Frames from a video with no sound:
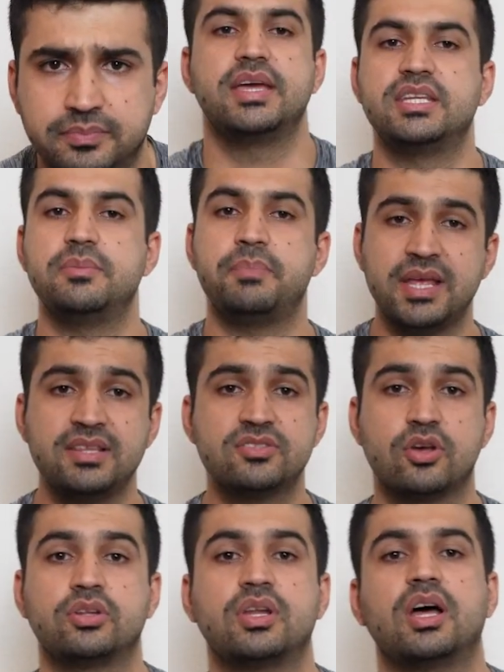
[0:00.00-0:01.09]
It depends
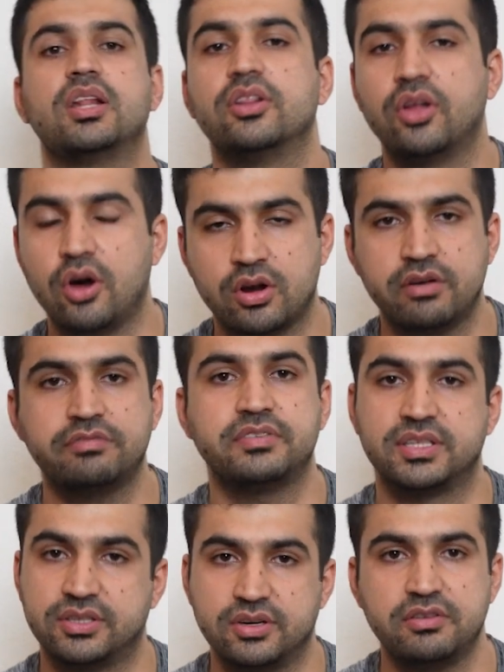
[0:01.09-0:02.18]
on a lot of
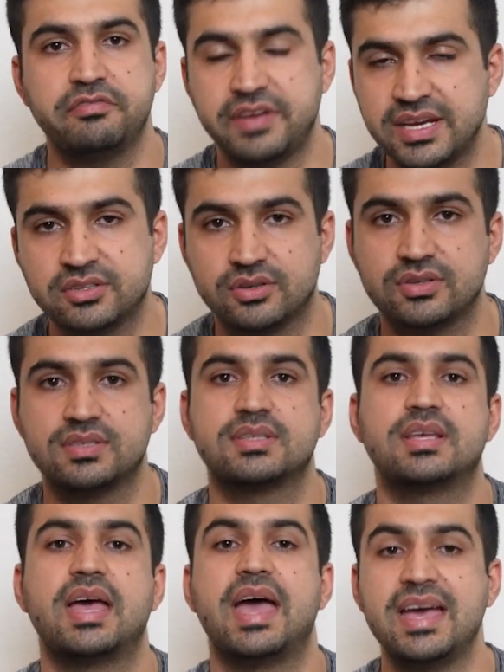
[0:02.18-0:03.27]
other factors,
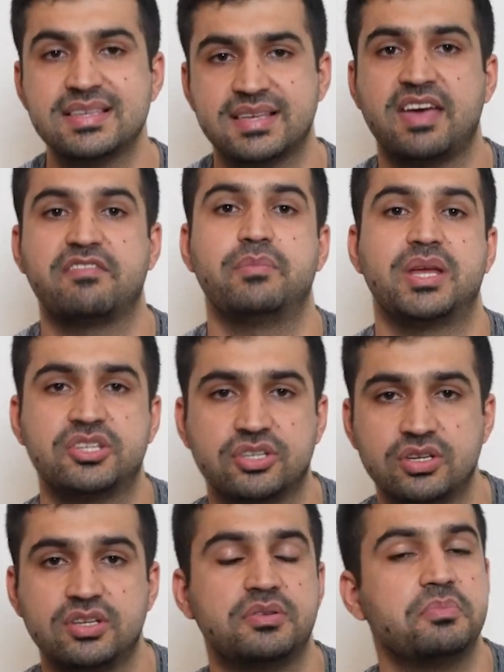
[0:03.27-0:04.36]
as I have
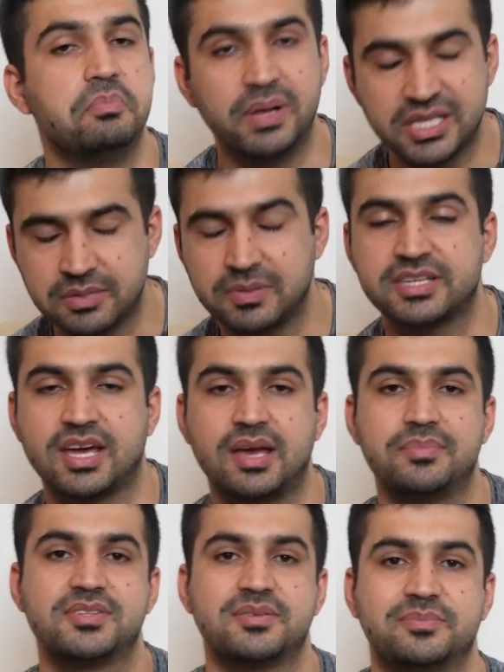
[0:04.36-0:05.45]
mentioned multiple
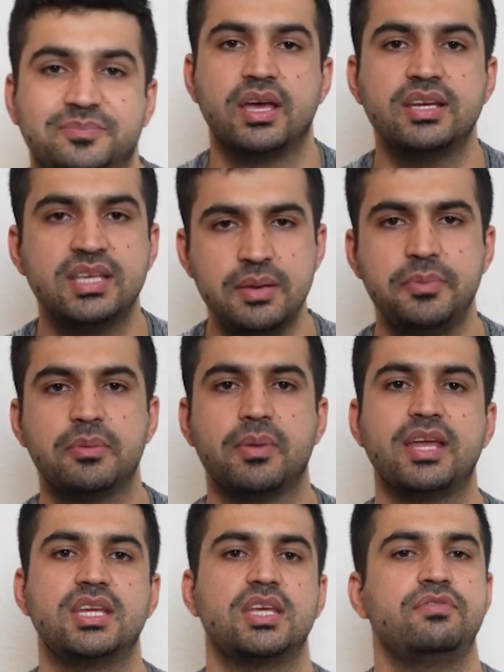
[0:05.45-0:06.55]
times. And keep in
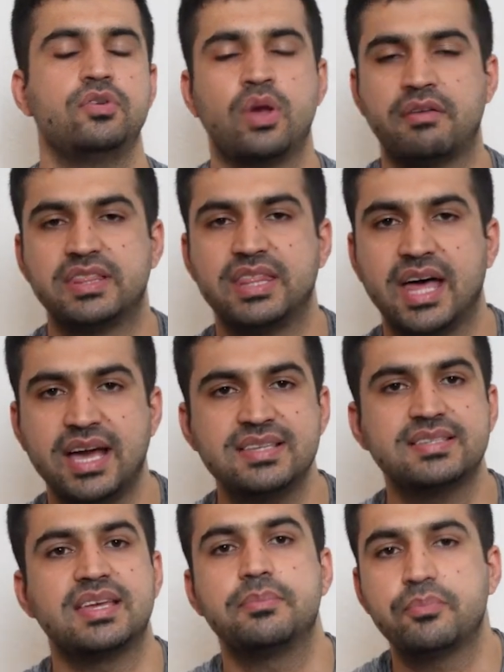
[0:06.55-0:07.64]
mind, if you have a
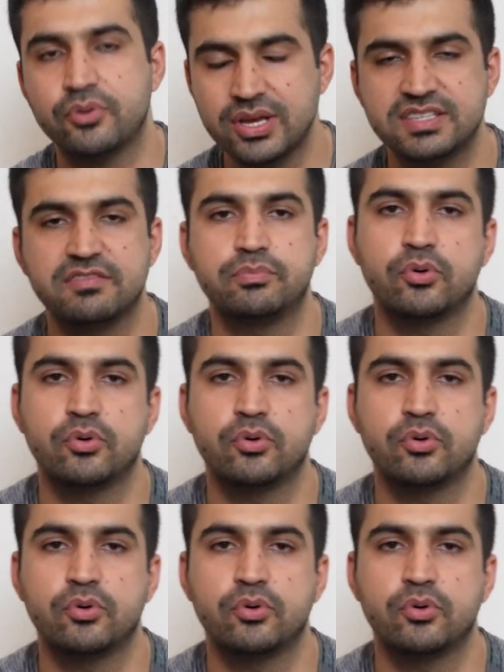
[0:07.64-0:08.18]
nice and impressive